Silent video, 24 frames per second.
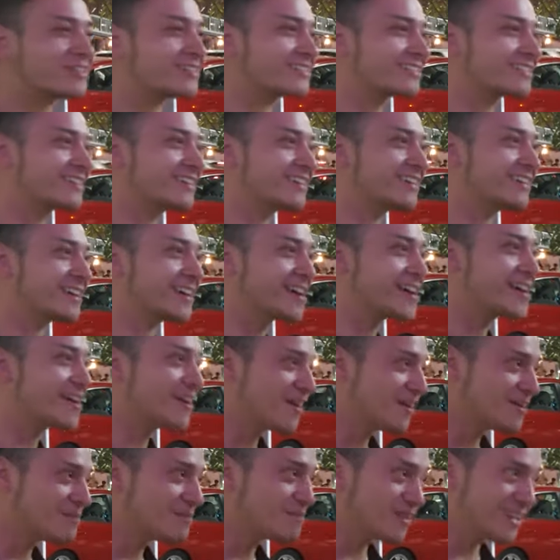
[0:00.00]

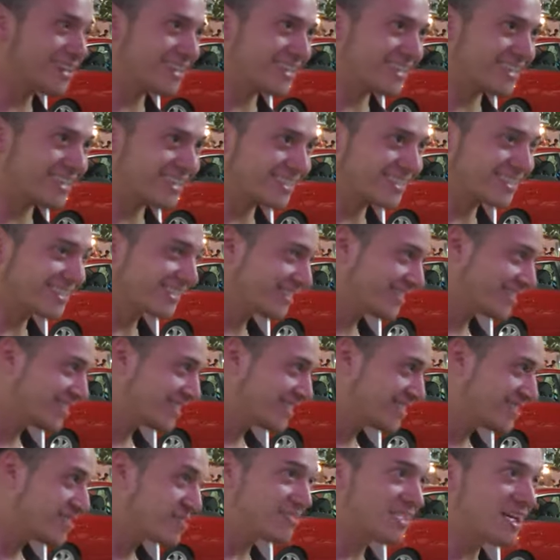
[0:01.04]
Right. So what
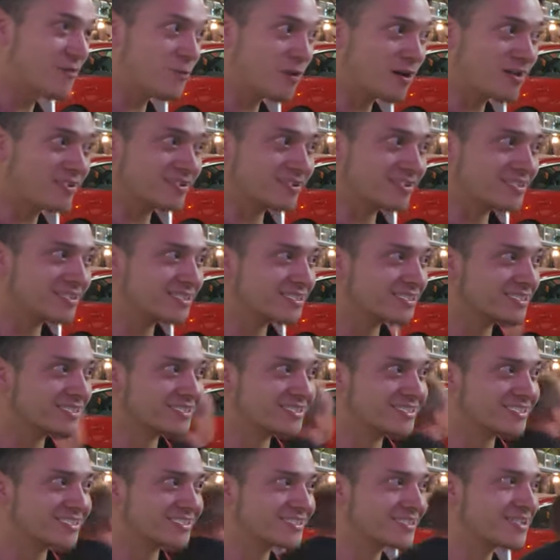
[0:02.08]
what religion what
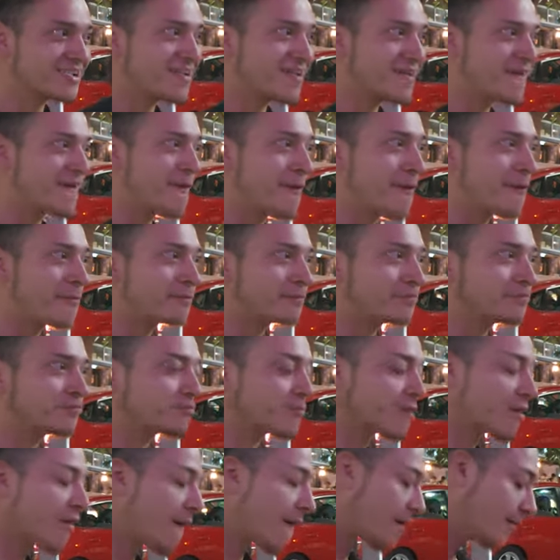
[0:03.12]
religion did you grow up in?
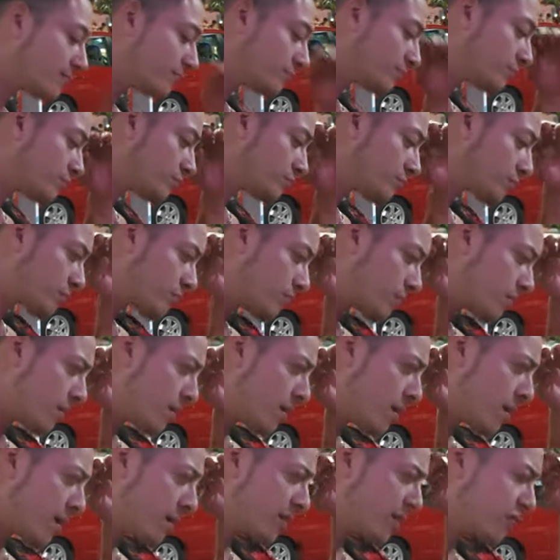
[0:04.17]
Catholic or Christian?
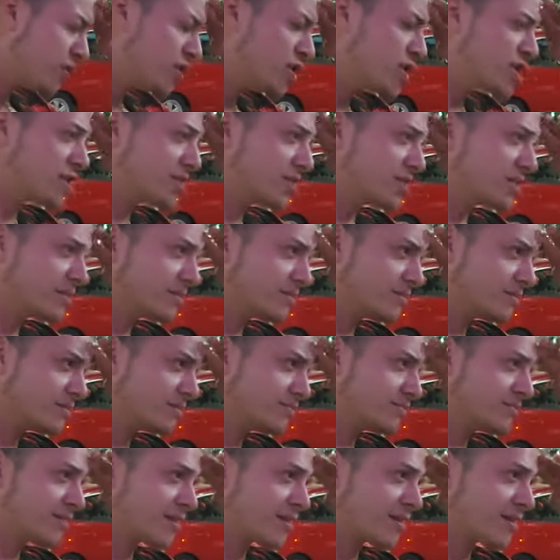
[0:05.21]

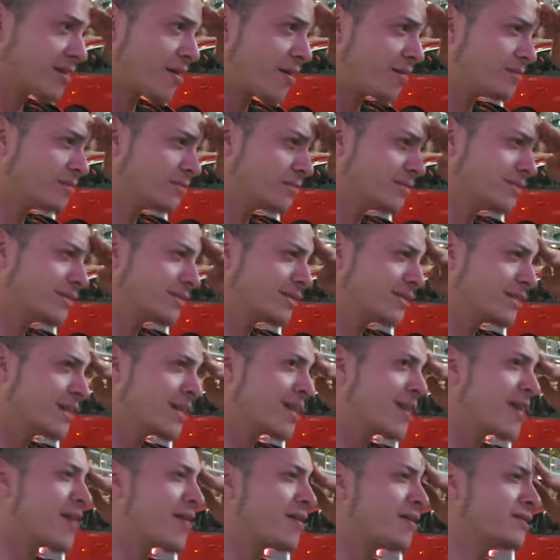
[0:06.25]
Christian.
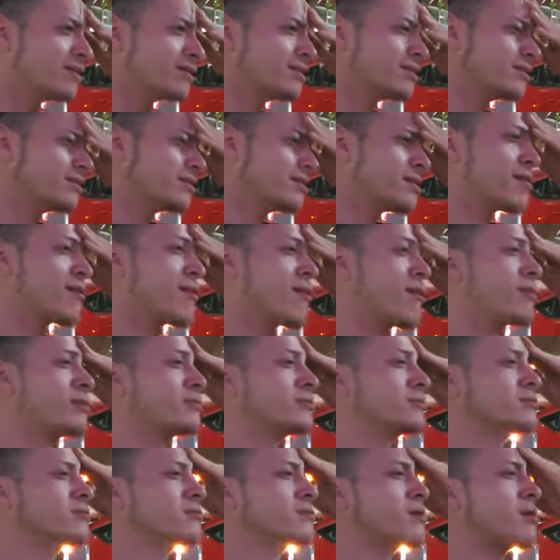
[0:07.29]
So when you go
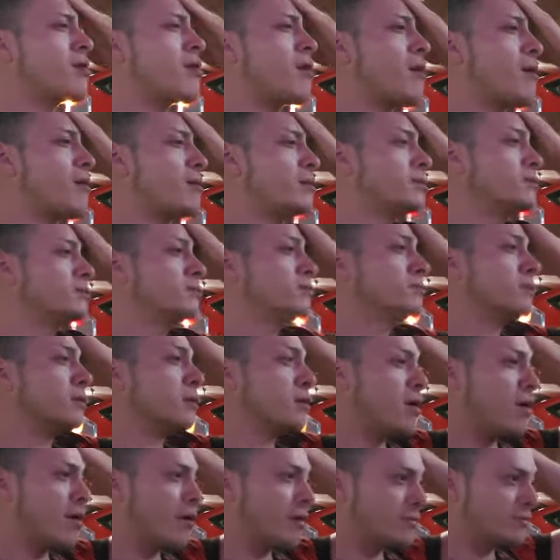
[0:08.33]
to Christian church,
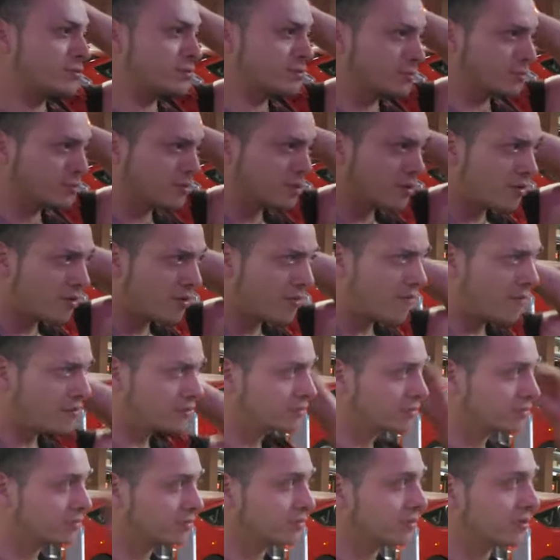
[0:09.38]
did they ever bring
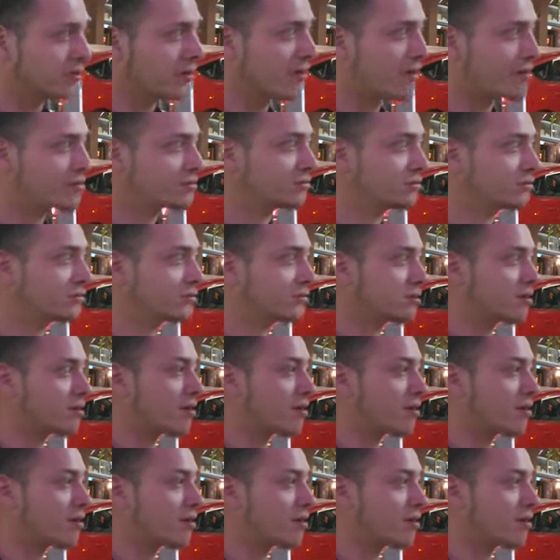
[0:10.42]
out these scriptures to you?